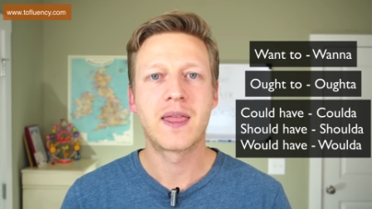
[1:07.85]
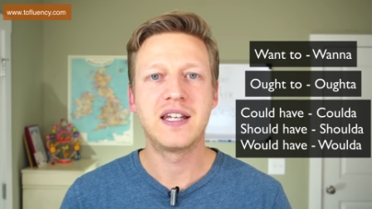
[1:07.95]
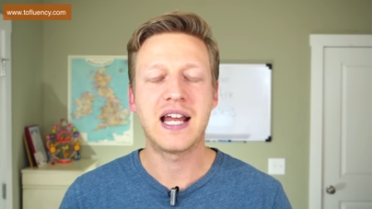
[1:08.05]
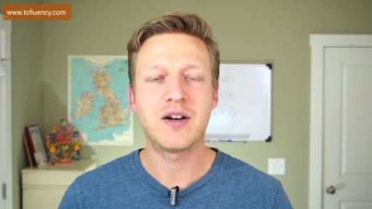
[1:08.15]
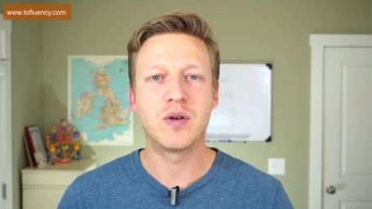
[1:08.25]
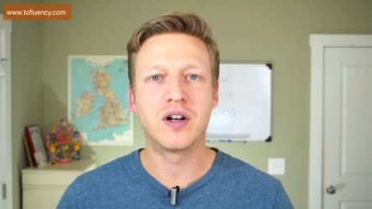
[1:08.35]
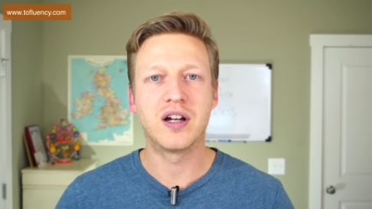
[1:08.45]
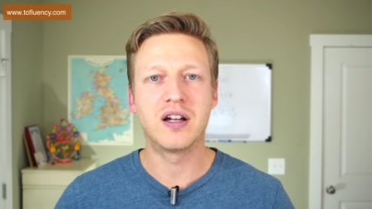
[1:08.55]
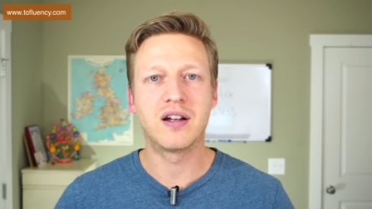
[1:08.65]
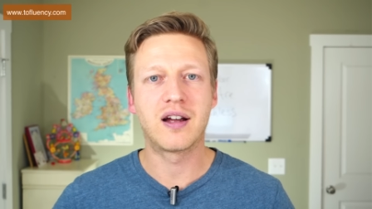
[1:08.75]
Now,
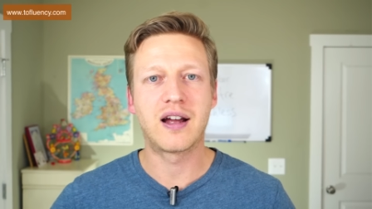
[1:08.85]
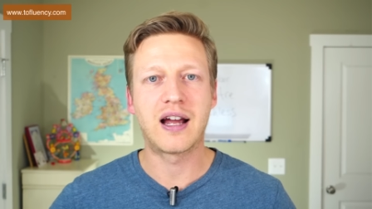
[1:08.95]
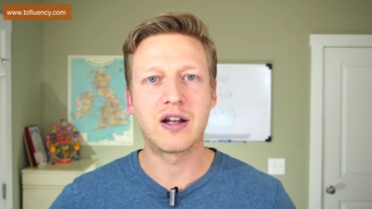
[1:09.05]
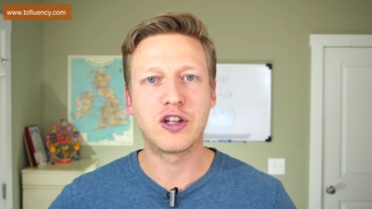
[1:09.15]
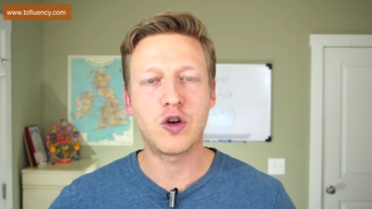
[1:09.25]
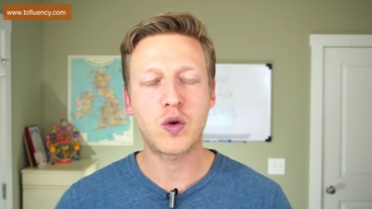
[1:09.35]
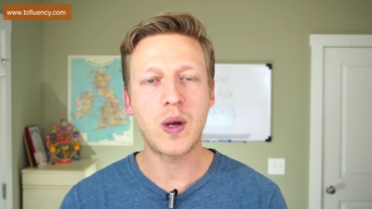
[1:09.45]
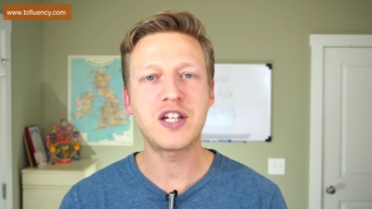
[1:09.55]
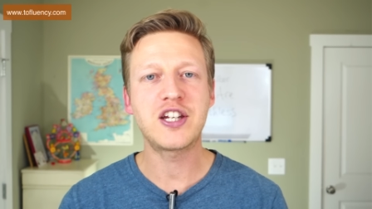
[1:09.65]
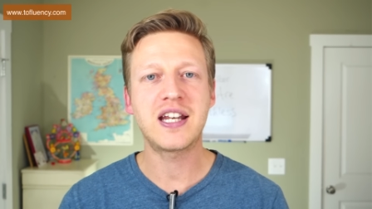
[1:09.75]
your
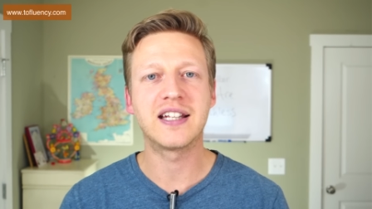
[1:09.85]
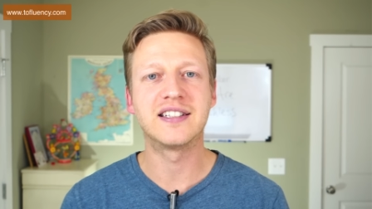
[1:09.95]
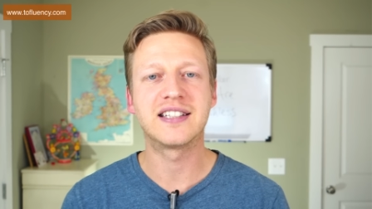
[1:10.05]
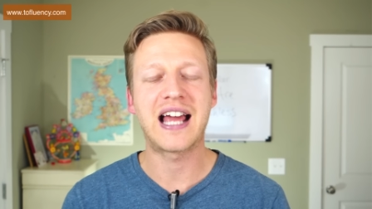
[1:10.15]
question is,